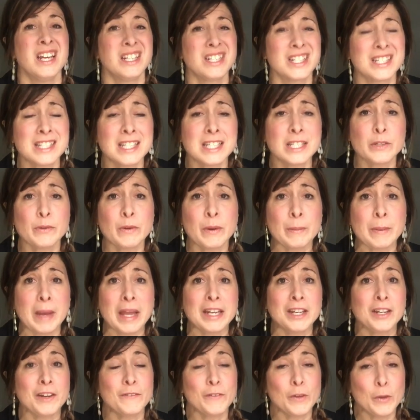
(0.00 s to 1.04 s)
Just as a
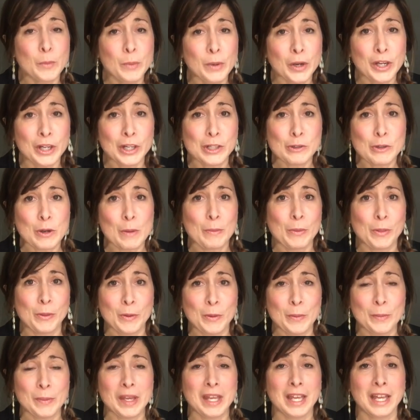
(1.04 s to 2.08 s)
reminder, if you book your trip
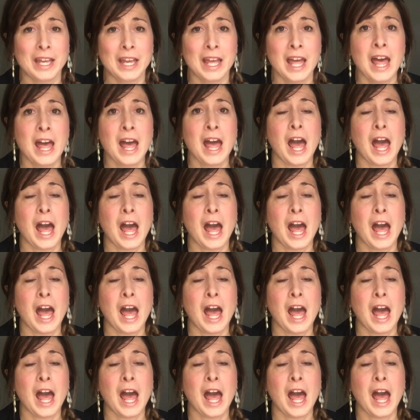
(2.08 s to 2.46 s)
through me,